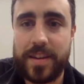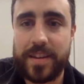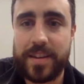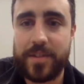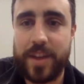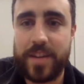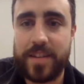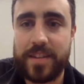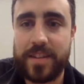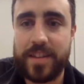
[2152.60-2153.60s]
Great.
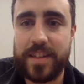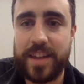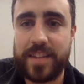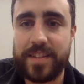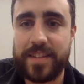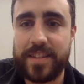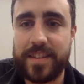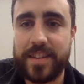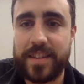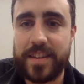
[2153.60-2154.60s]
I think that's.
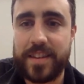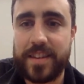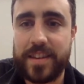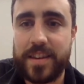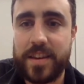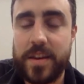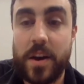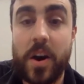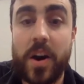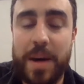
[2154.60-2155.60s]

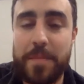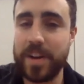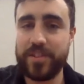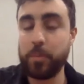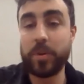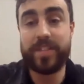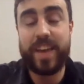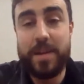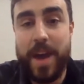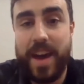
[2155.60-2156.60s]
I just want to
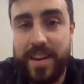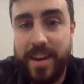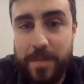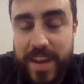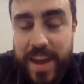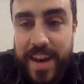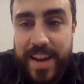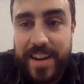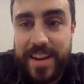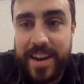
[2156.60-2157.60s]
say about getting